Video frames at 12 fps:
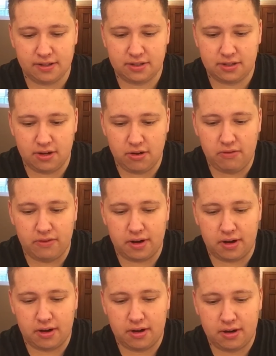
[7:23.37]

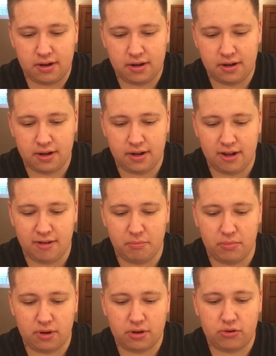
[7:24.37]
Snover,
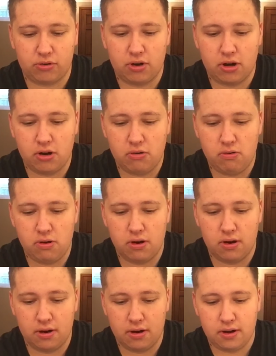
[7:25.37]
Murkrow,
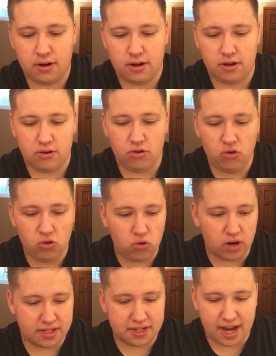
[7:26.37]

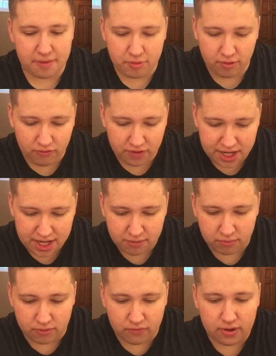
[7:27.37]
ooh, a Tapu Fini
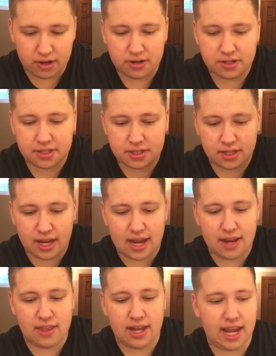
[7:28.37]
reverse,
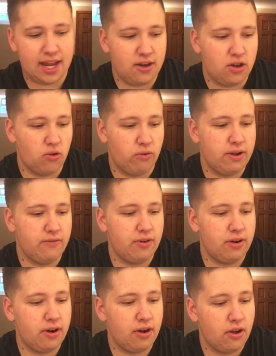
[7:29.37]
and then a
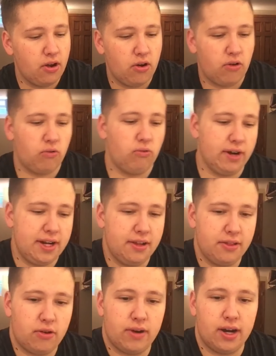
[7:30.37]
Noivern
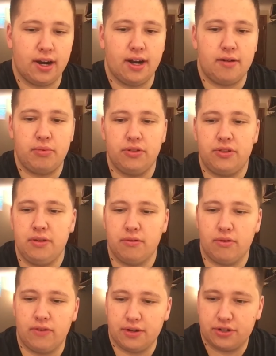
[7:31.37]
regular rare. And I'll put the
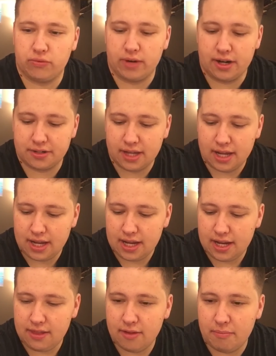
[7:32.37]
reverse rares
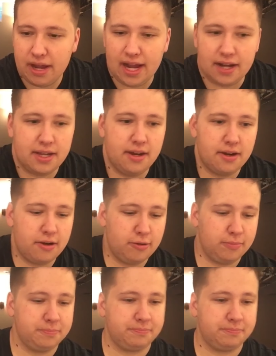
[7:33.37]
in the back here.